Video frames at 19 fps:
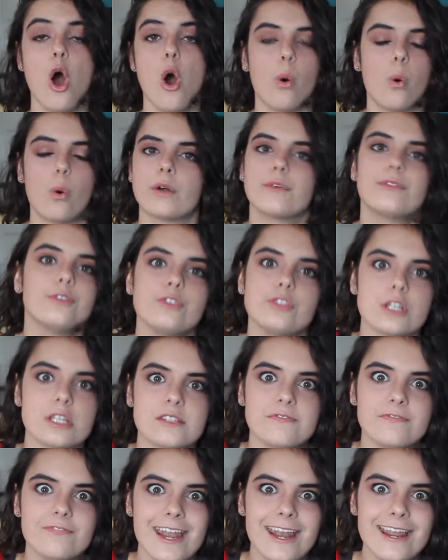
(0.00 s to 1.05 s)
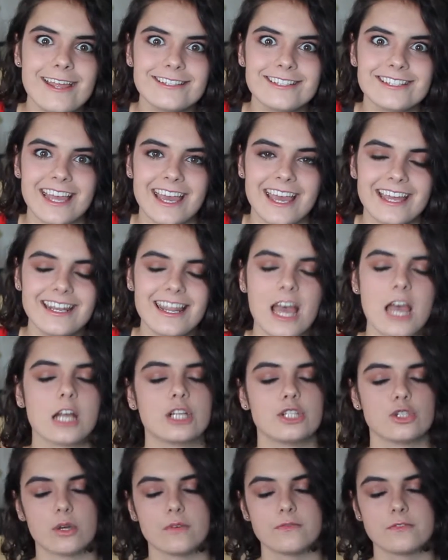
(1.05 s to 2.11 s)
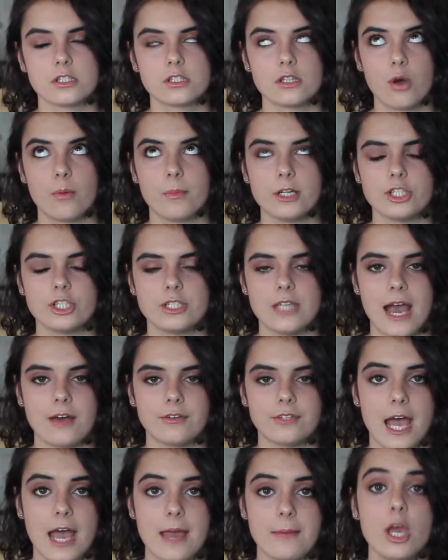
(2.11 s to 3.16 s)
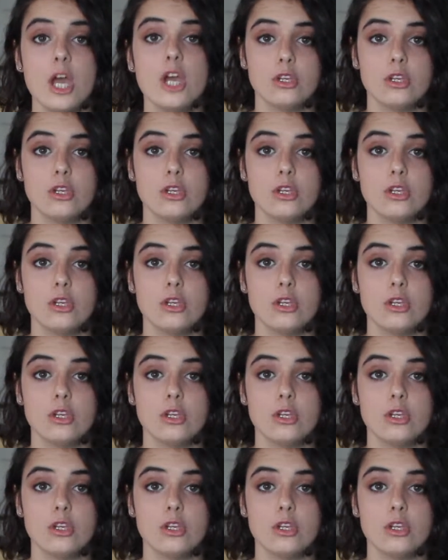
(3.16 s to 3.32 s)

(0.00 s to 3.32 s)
or if you just finish it because you have so much downtime,